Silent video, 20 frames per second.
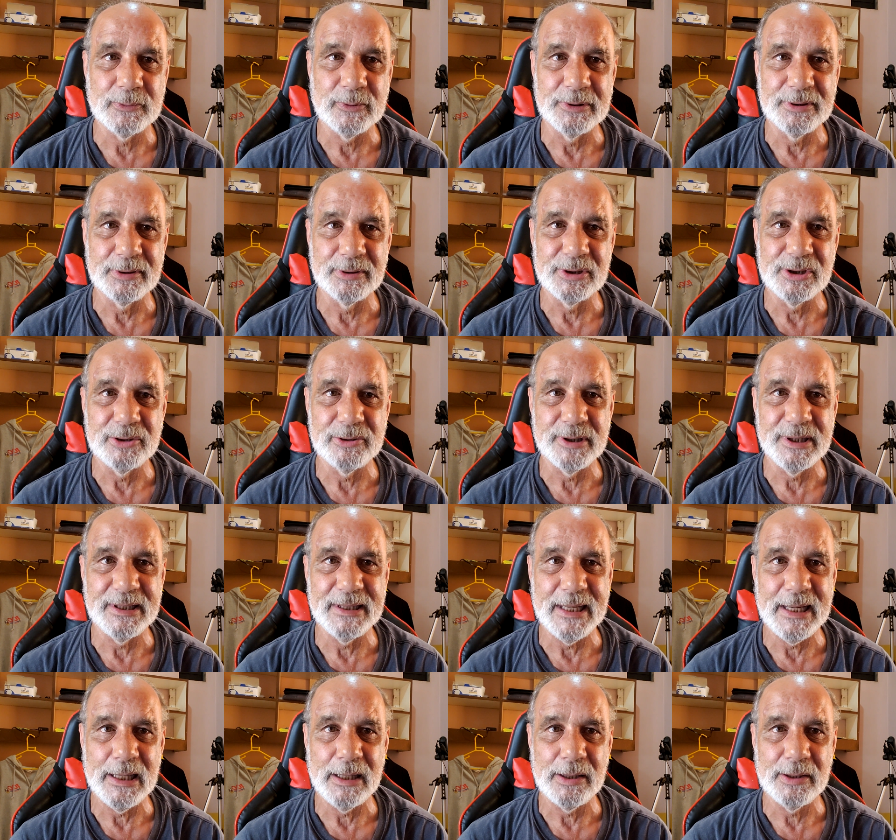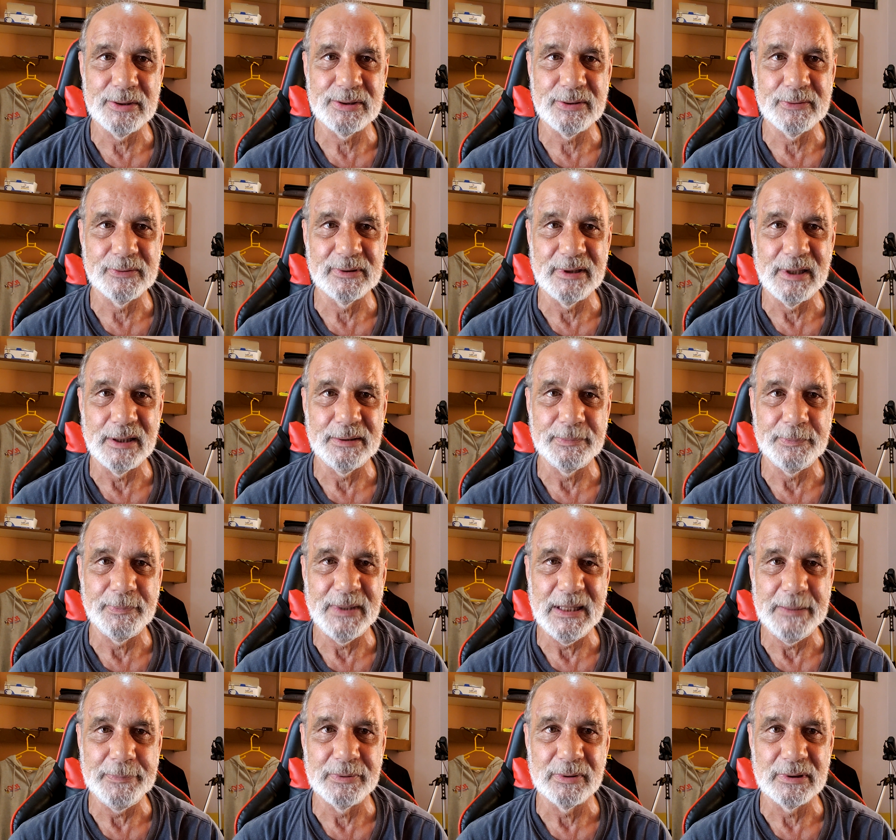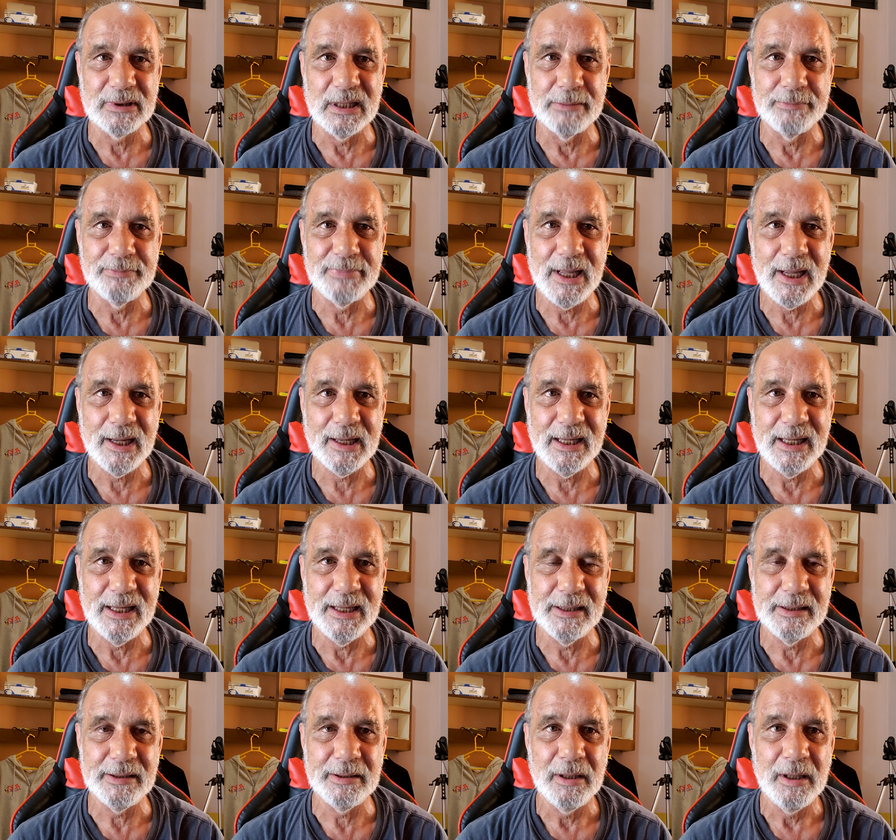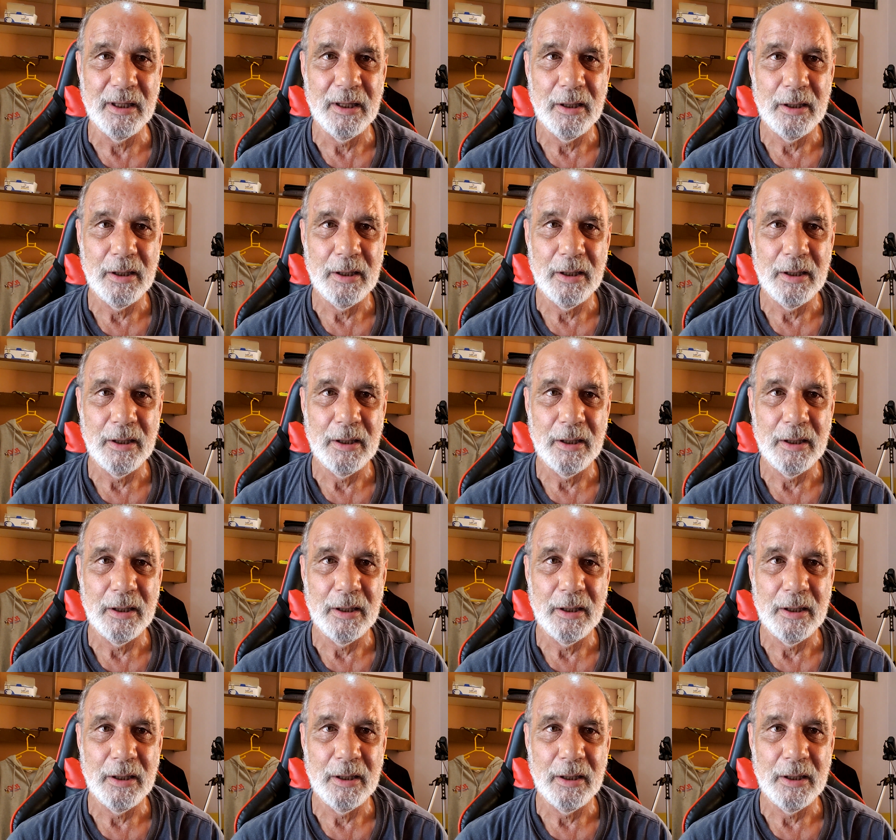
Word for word: what they're doing now to let people come back in